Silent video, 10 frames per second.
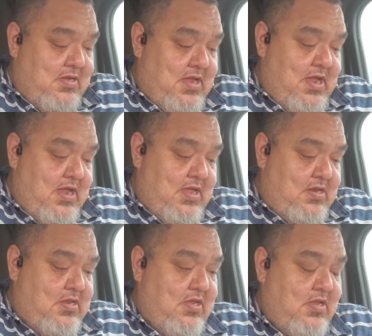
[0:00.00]

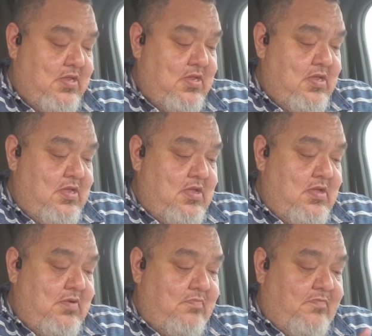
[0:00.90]
And
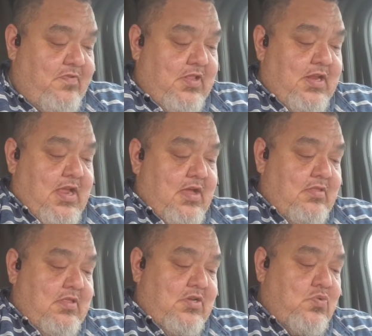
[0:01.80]
filling
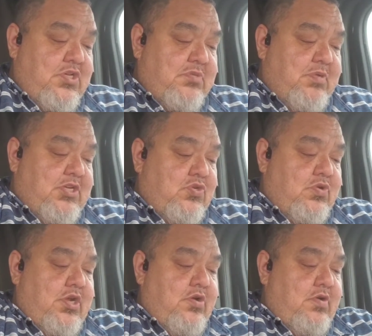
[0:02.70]
out the TWSBI
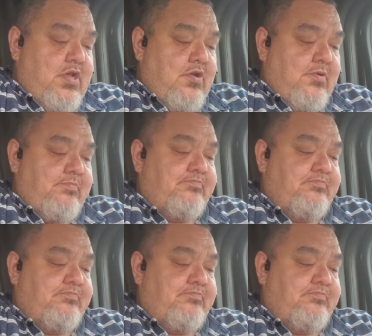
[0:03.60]
trio here,